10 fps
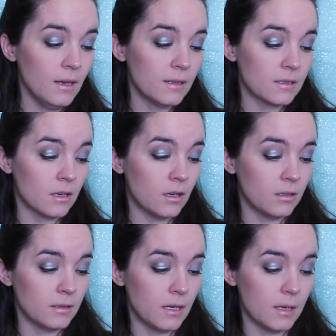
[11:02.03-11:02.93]
And it's
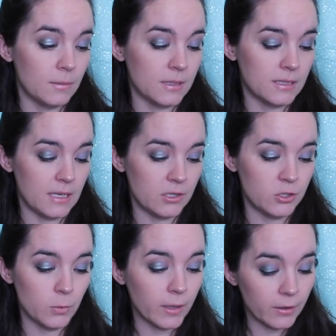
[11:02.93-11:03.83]
called
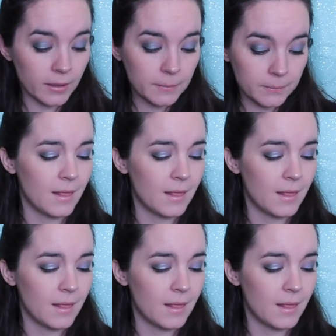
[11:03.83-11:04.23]
Sanctuary.